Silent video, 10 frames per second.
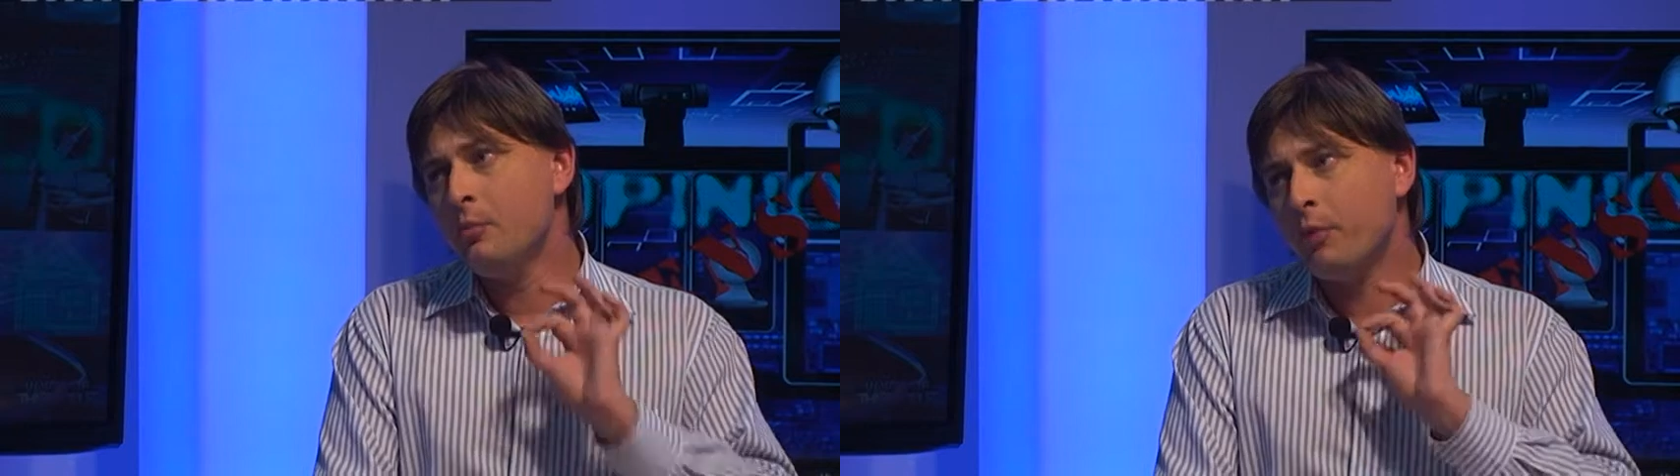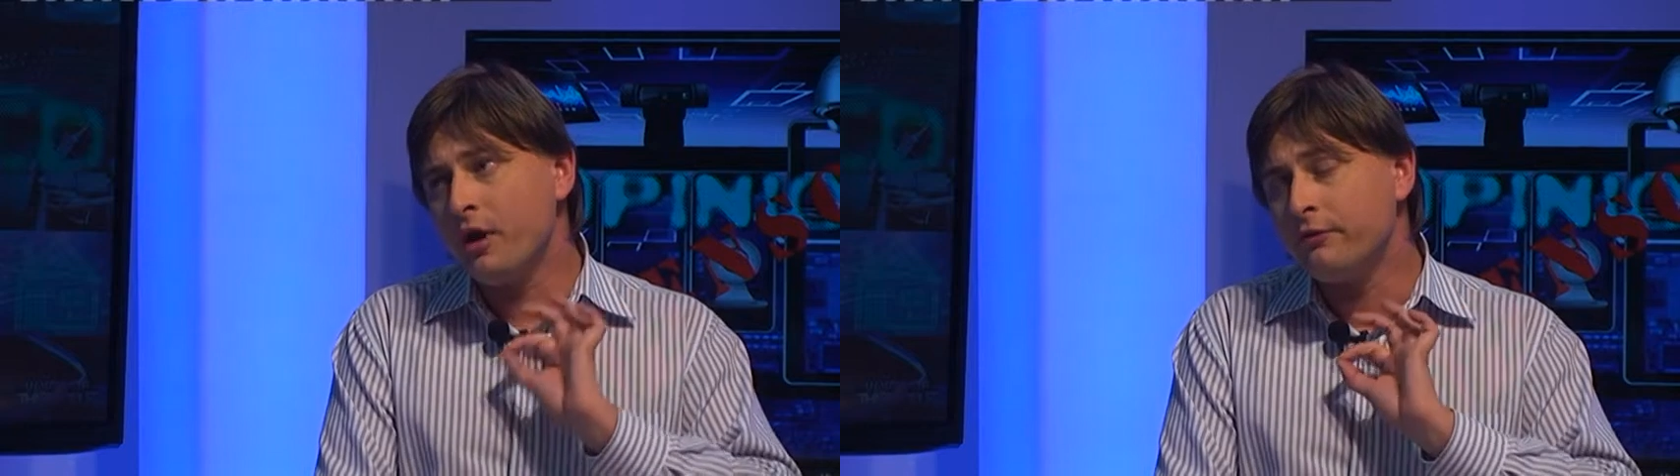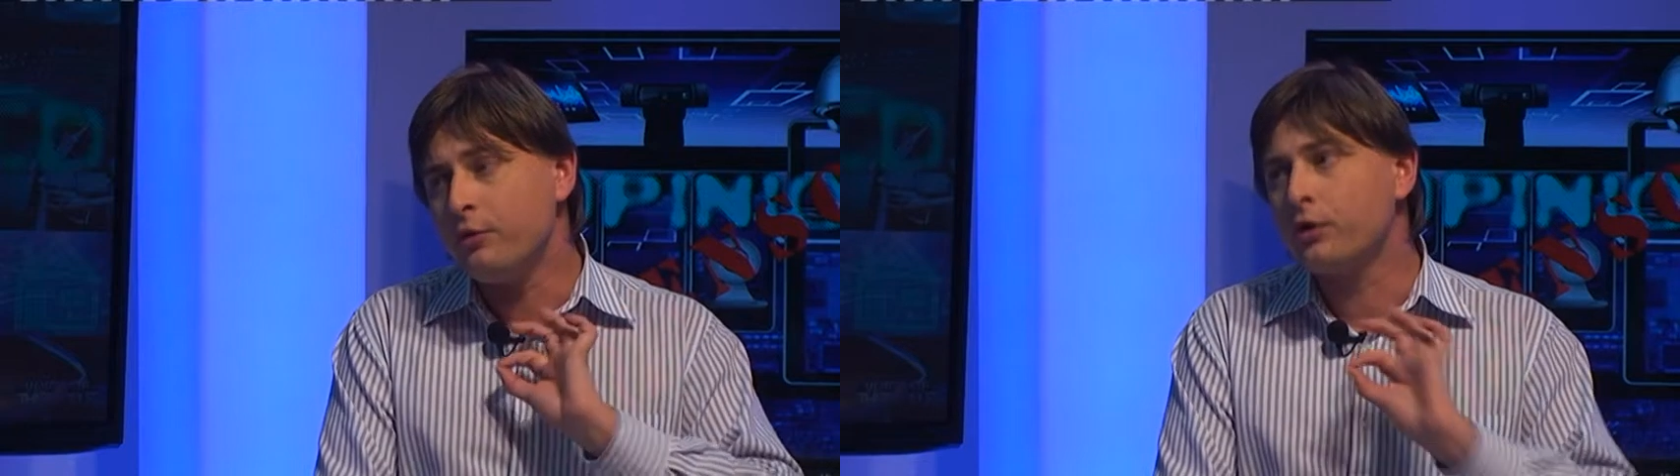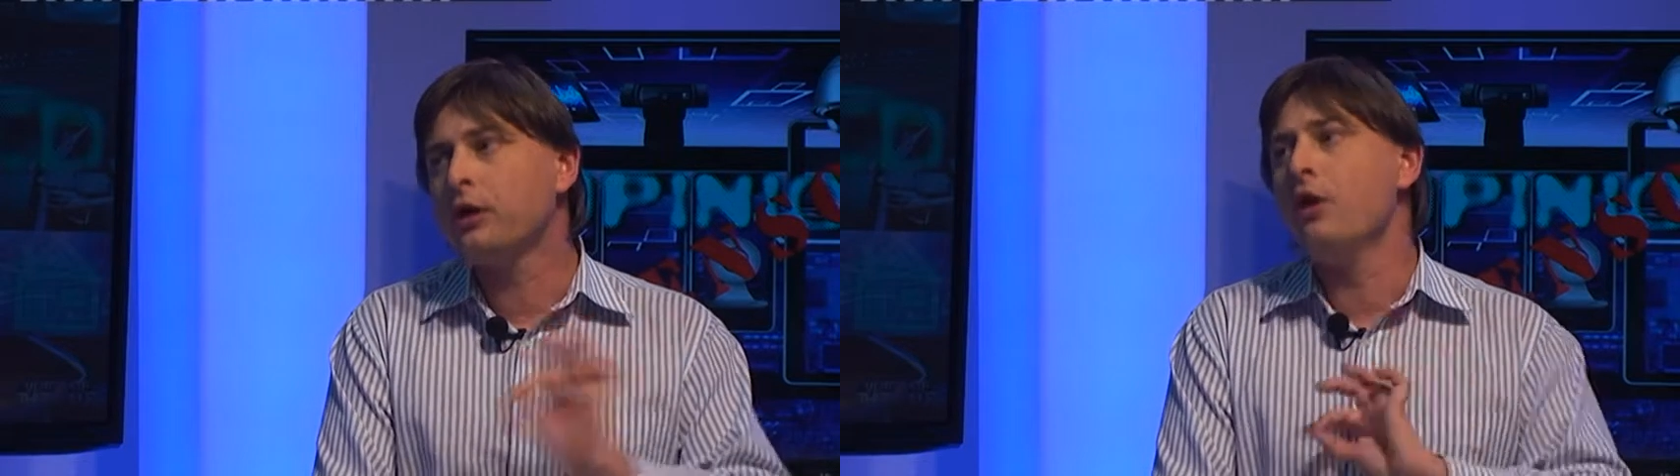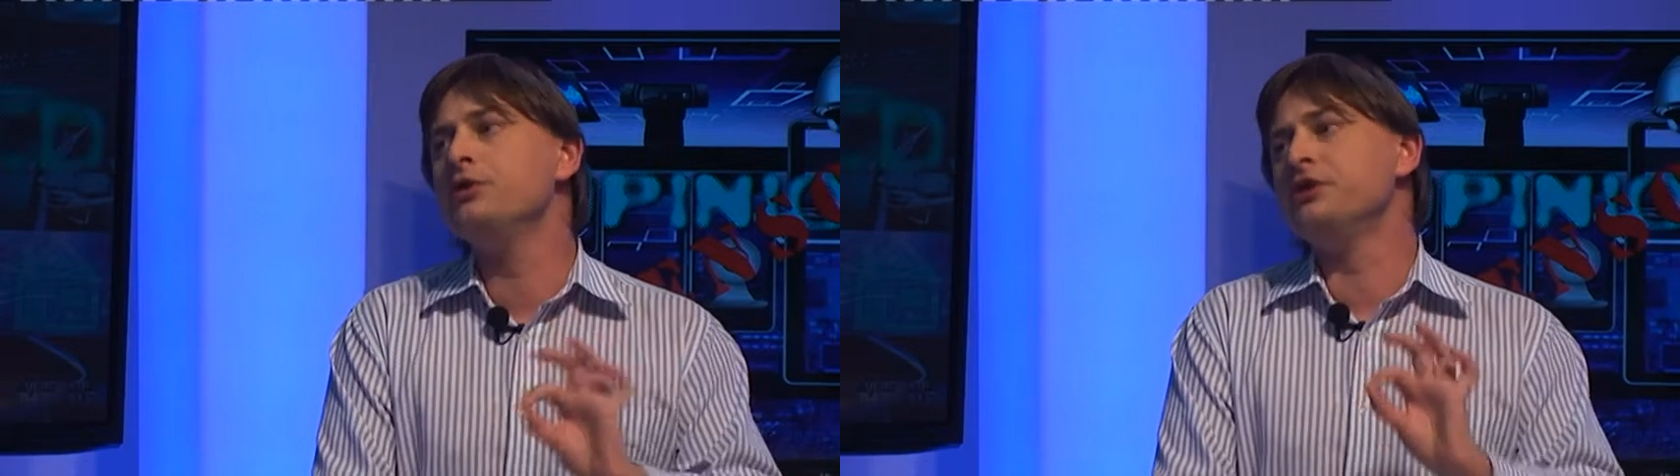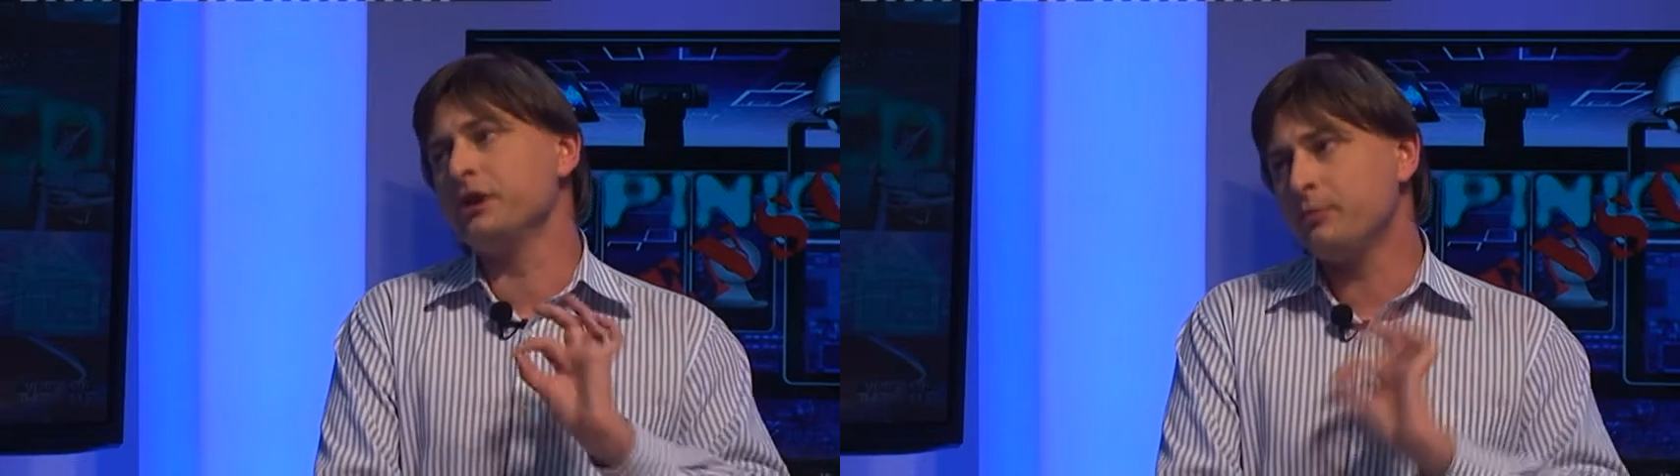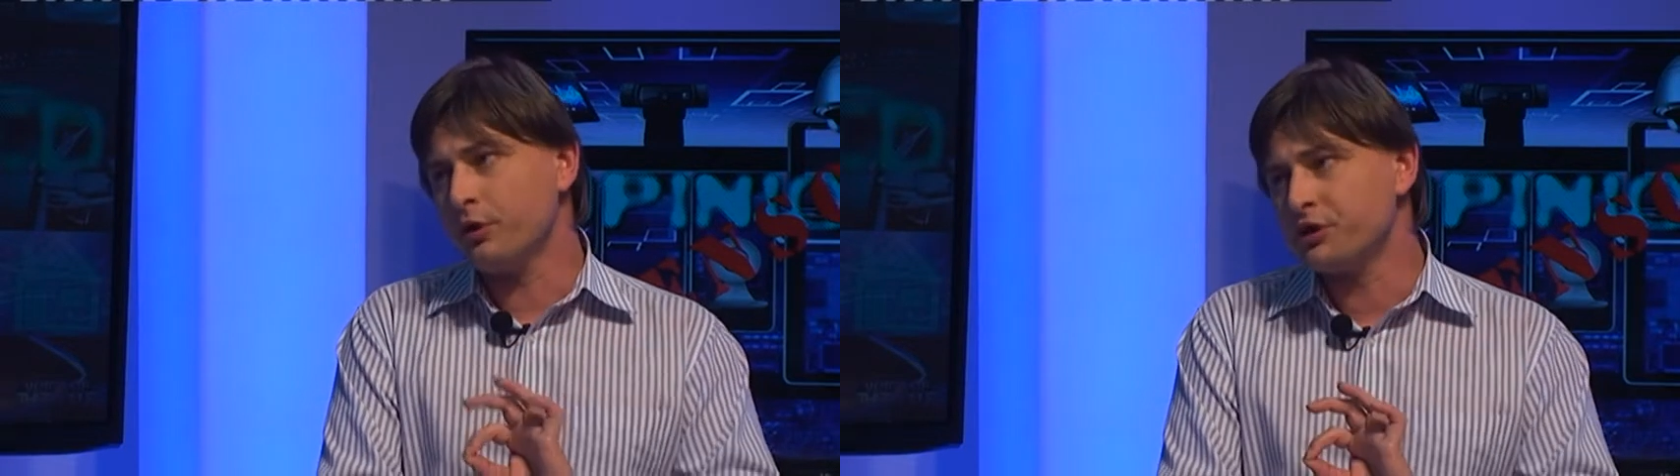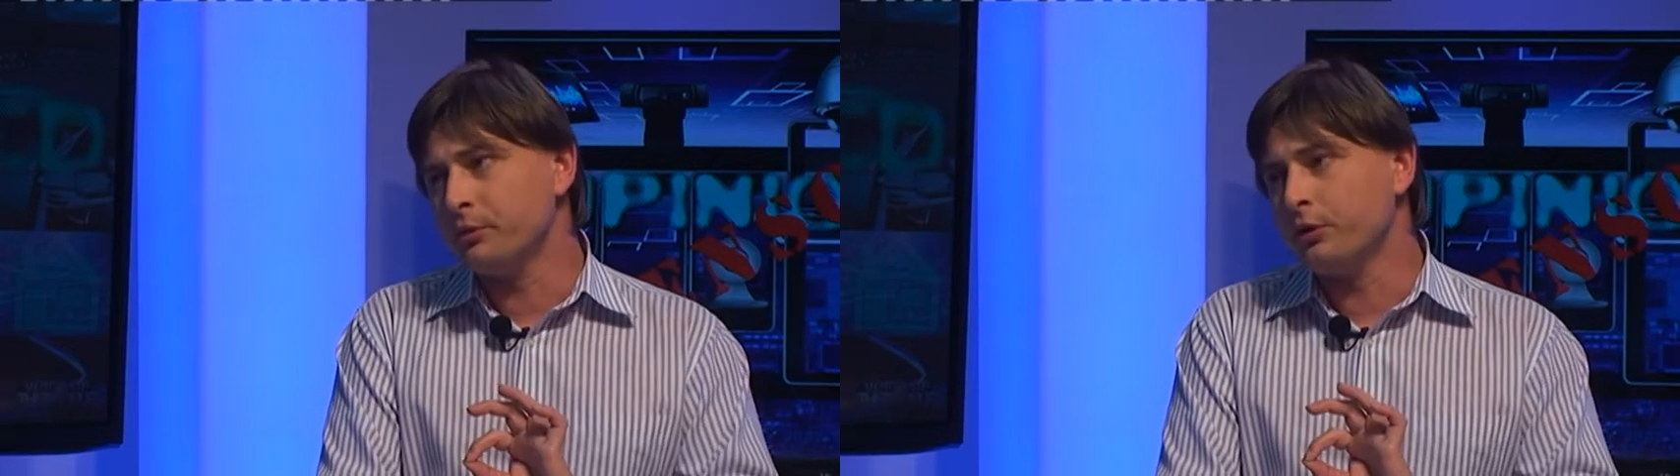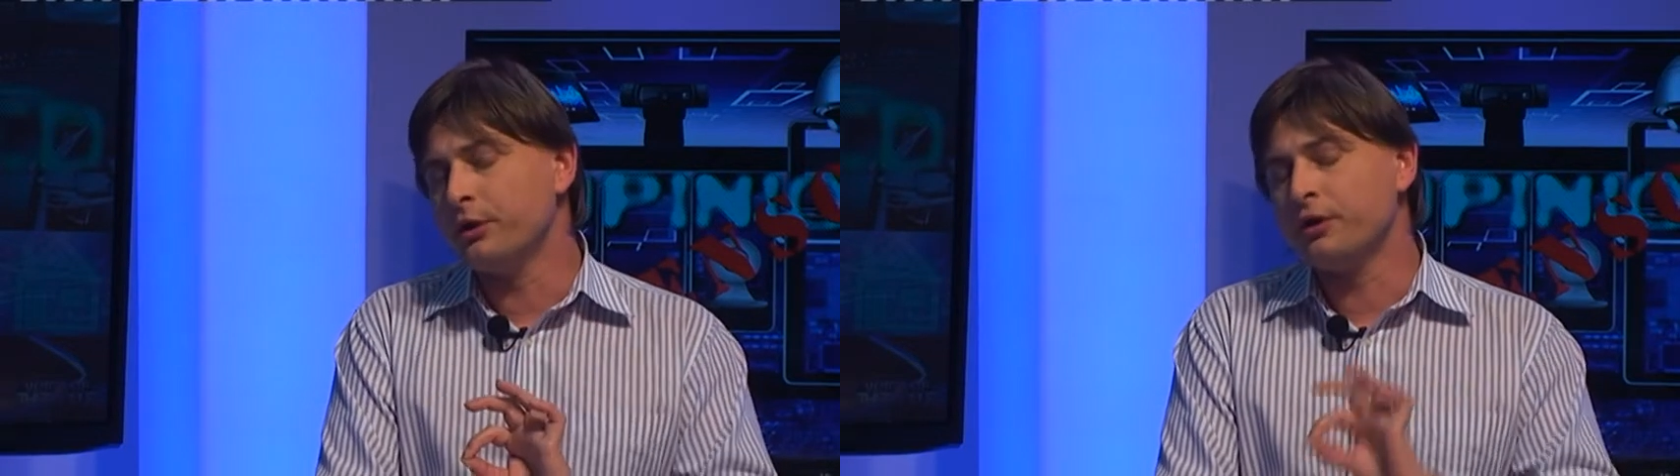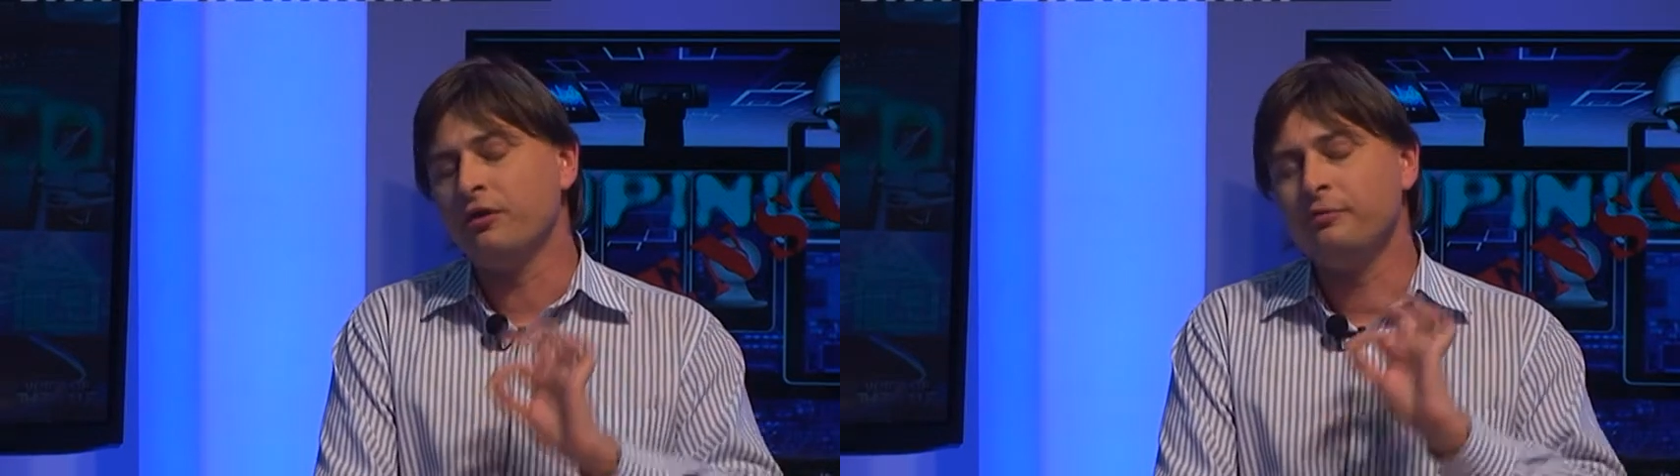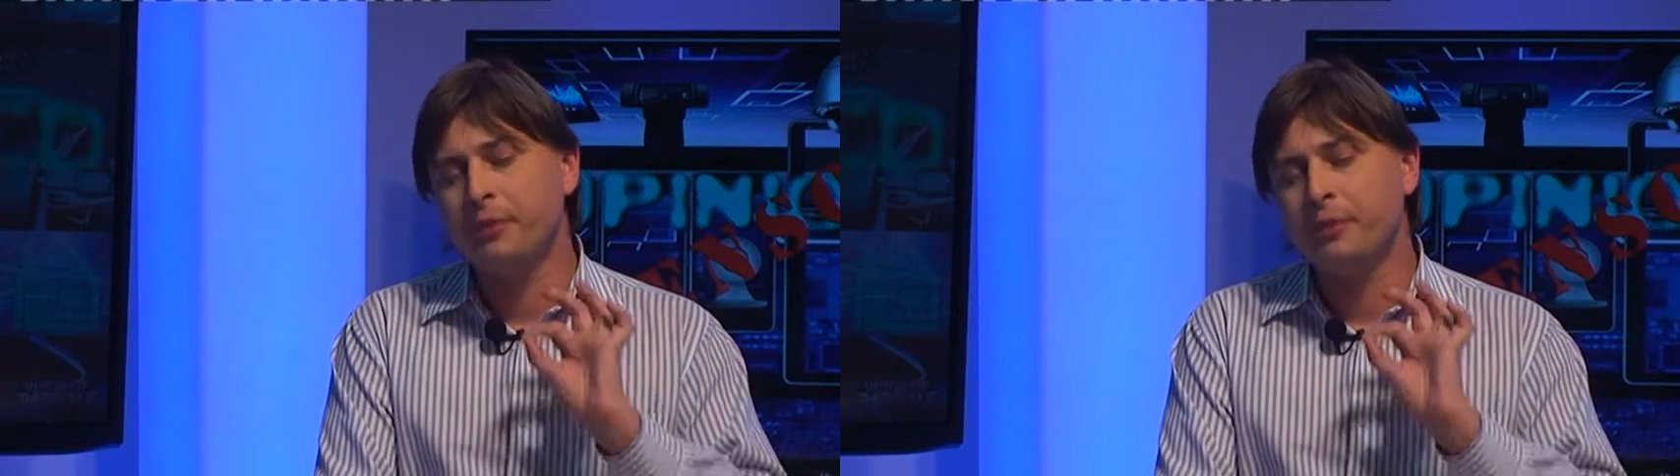by foreclosing the possibility of